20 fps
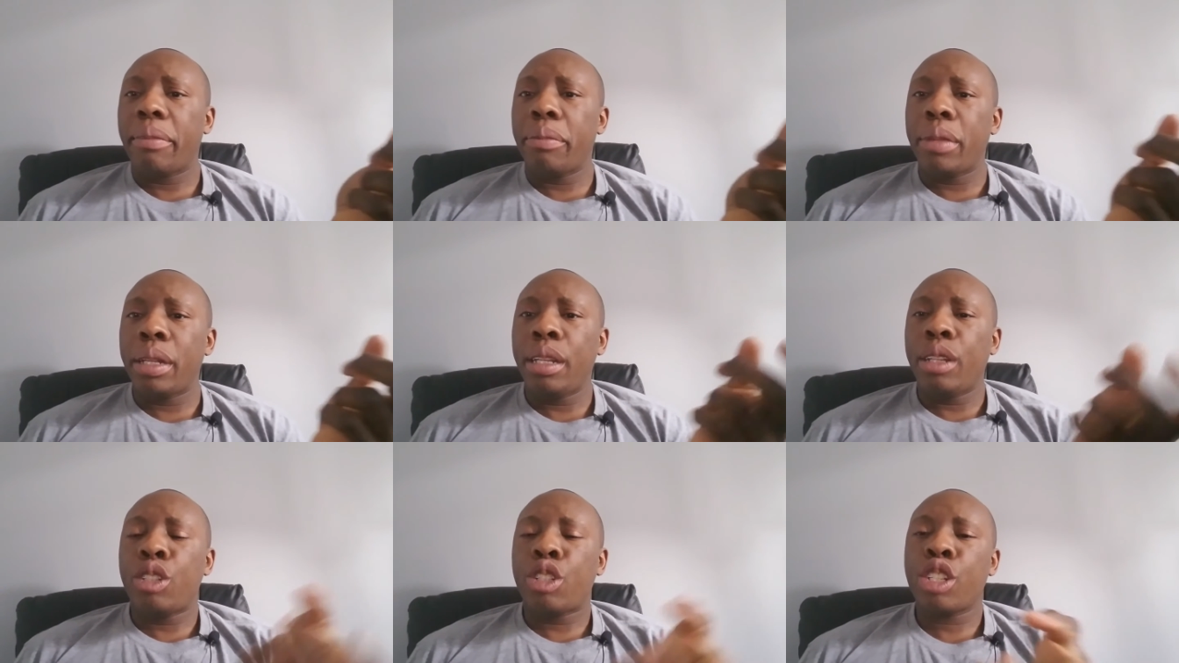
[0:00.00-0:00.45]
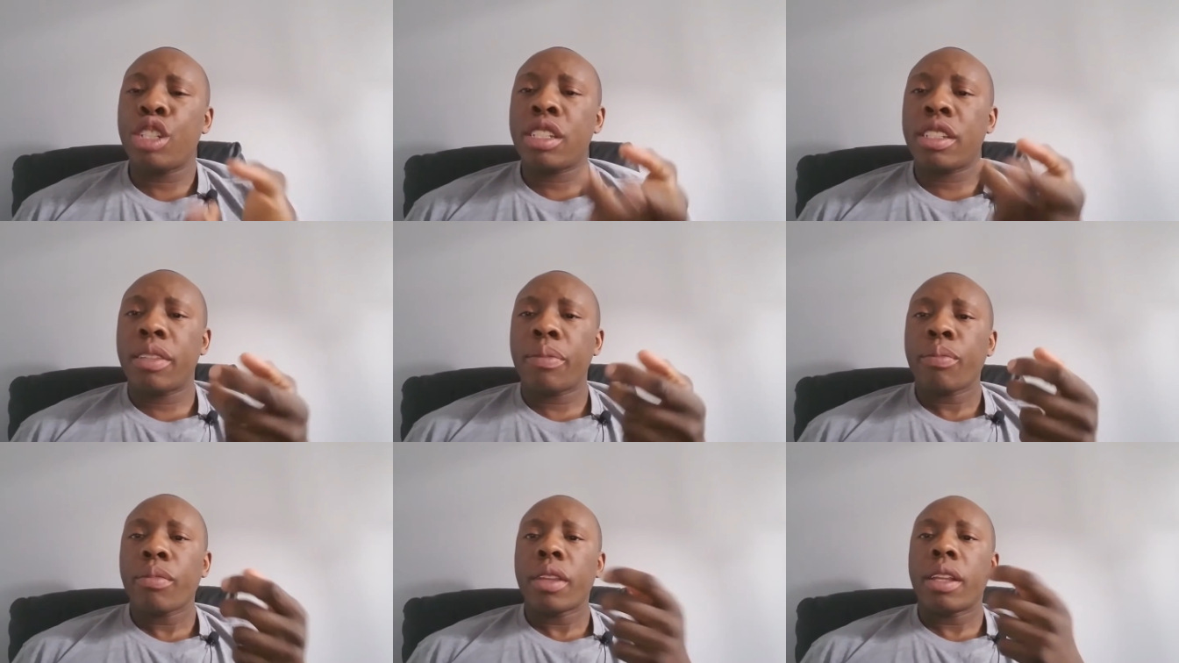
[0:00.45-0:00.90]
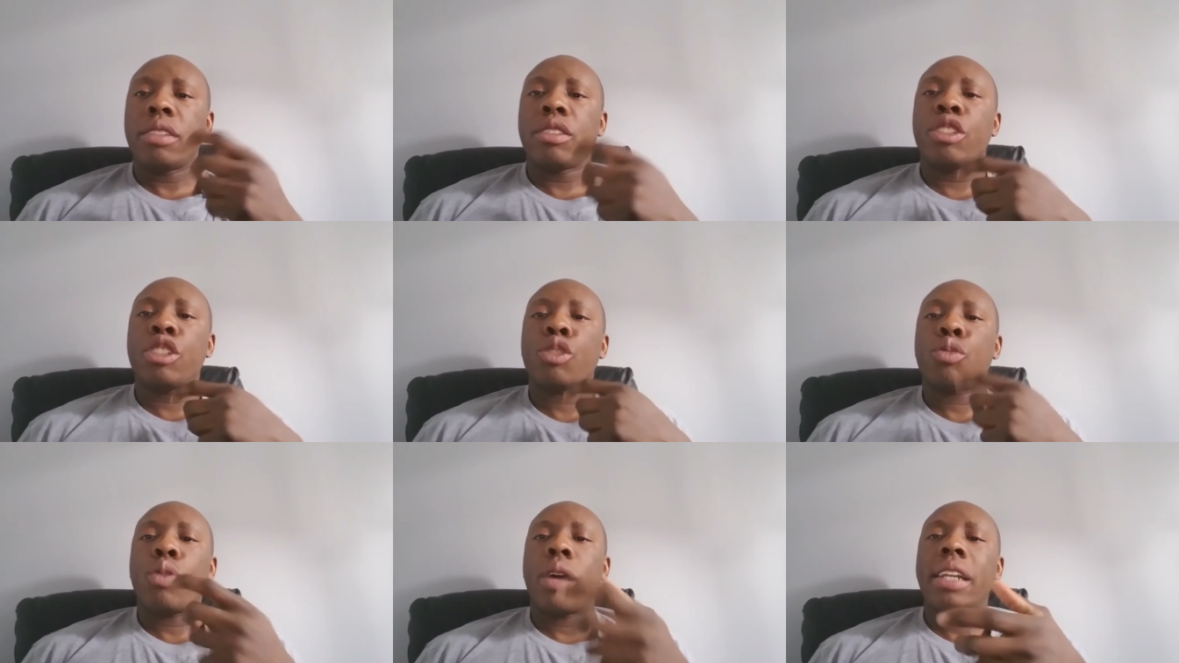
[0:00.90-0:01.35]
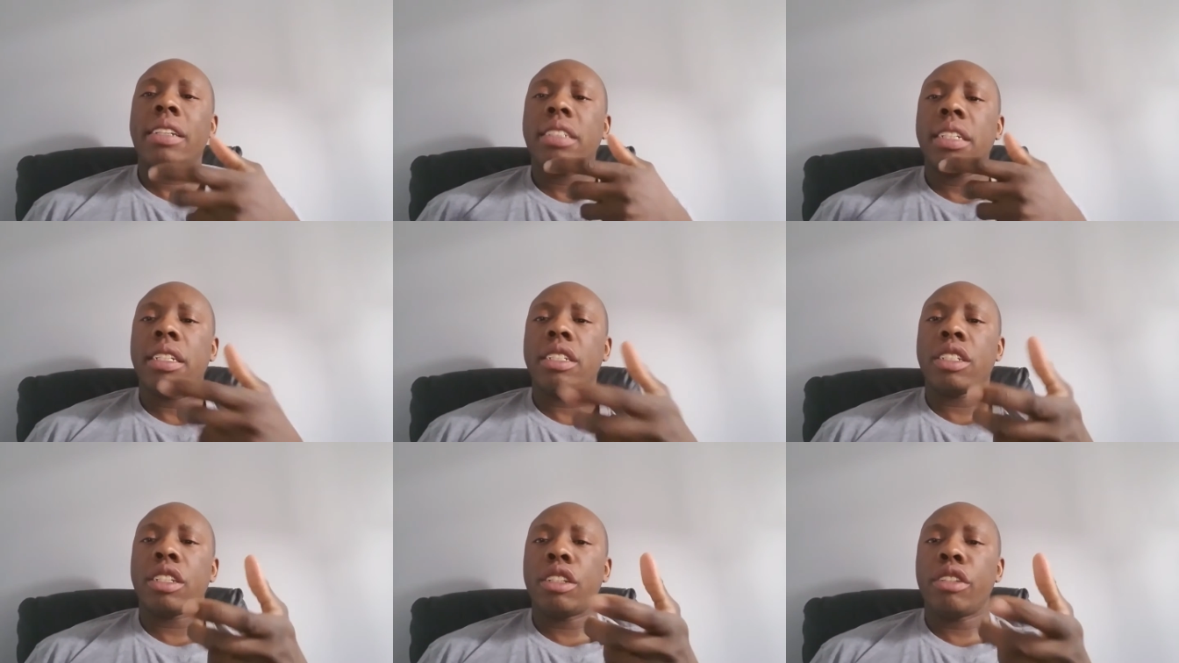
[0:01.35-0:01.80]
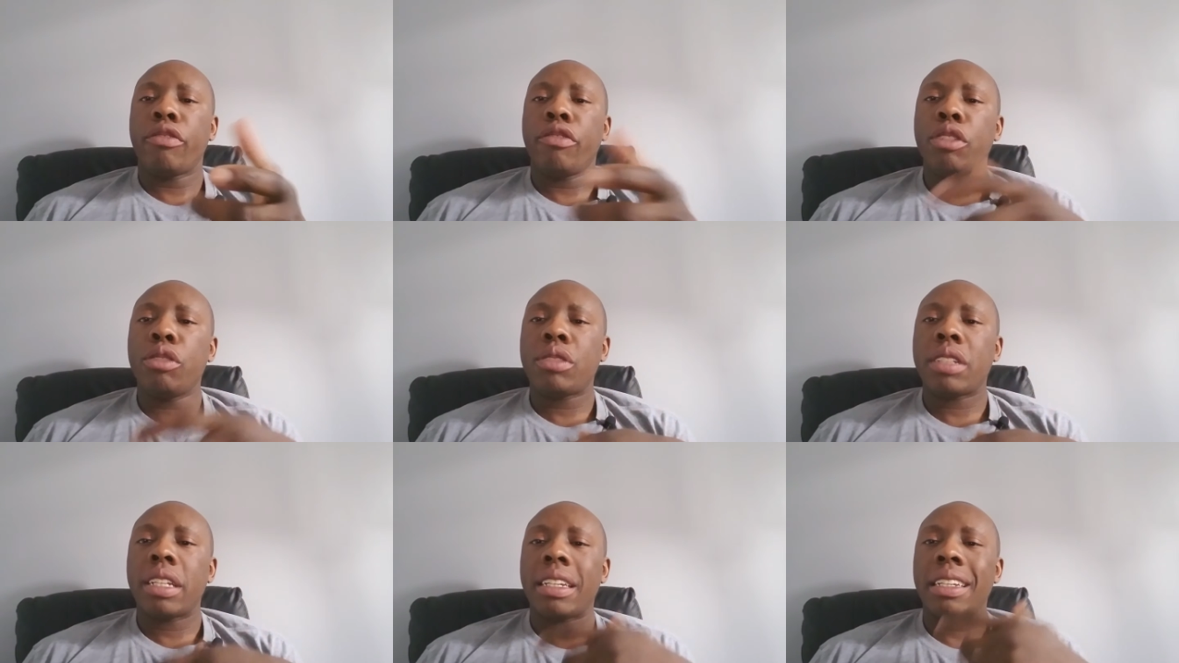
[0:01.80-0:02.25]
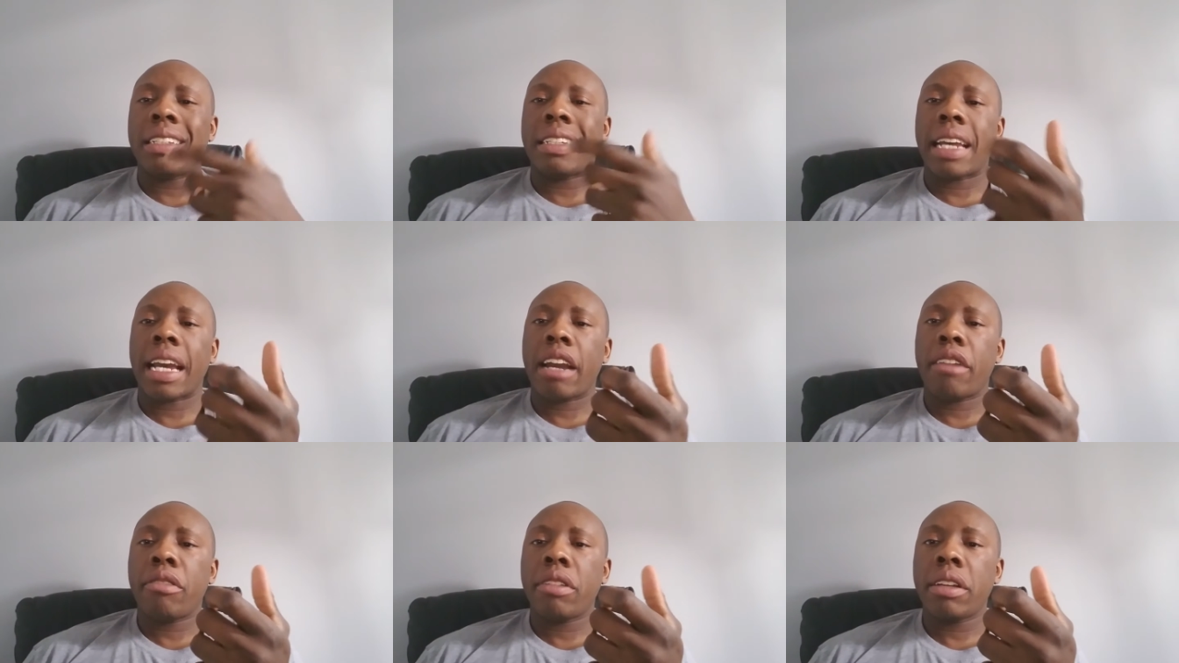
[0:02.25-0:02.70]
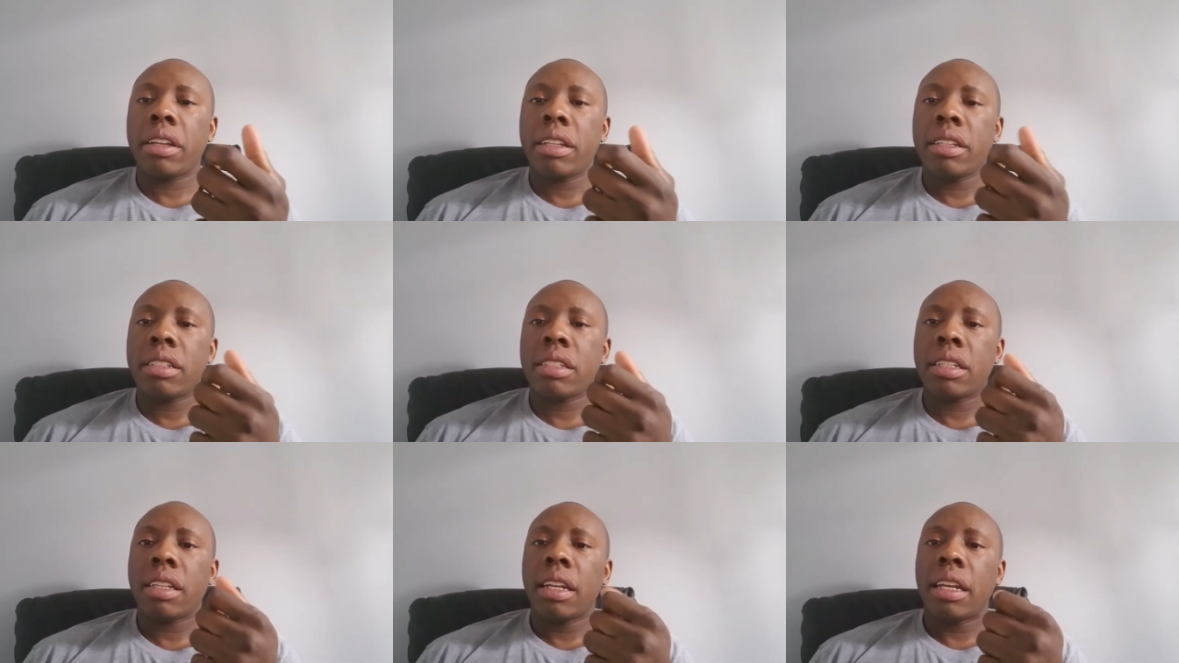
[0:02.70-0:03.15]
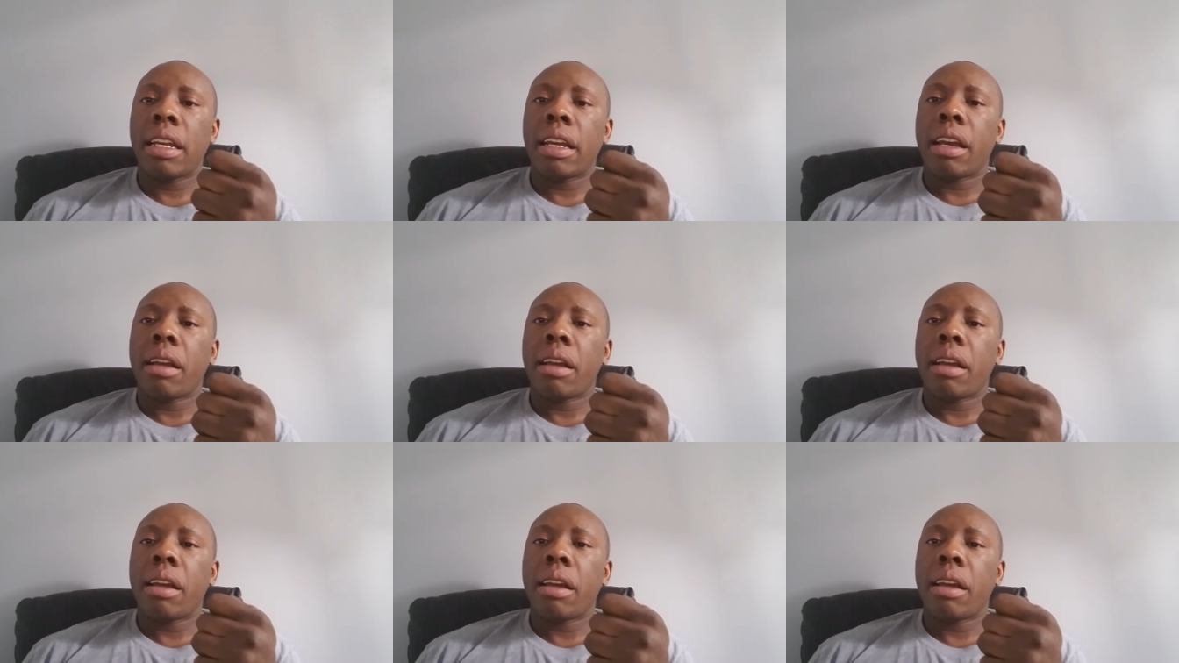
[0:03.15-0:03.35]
I mean, just just watching his interviews and his arrogance